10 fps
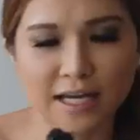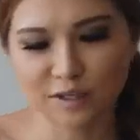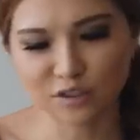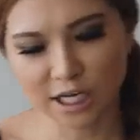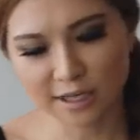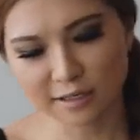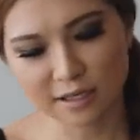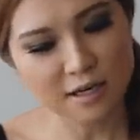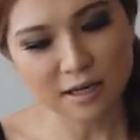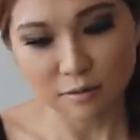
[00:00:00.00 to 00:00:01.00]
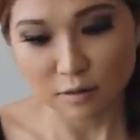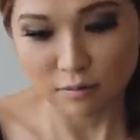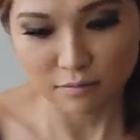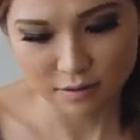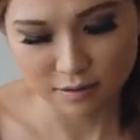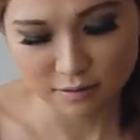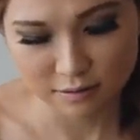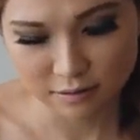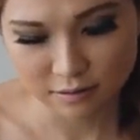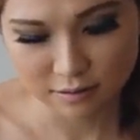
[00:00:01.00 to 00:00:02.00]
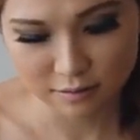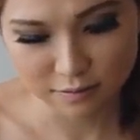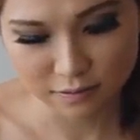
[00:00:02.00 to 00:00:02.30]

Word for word: I gotta check. God,